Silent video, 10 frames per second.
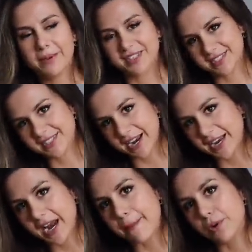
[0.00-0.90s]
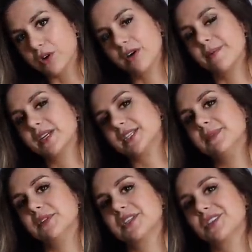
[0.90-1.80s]
but the second I put on my
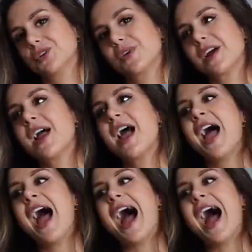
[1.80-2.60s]
seamless underwear,